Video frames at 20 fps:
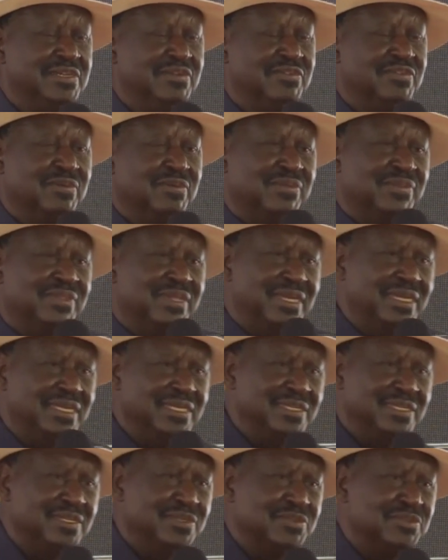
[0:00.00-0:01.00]
From
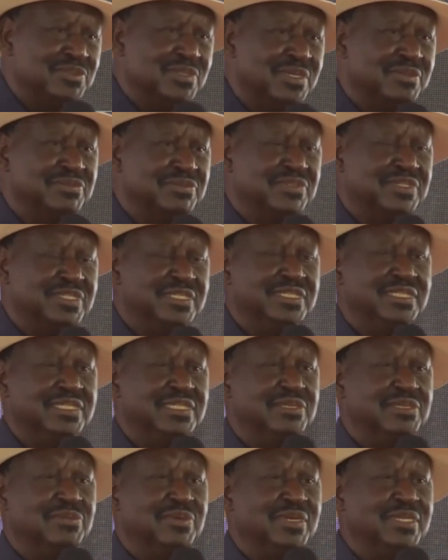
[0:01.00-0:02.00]
then, as you have seen,
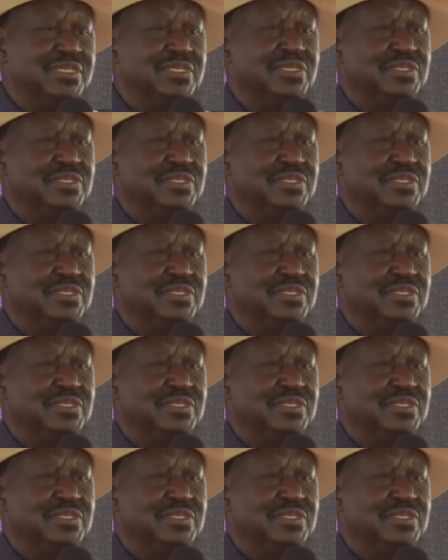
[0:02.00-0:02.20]
he went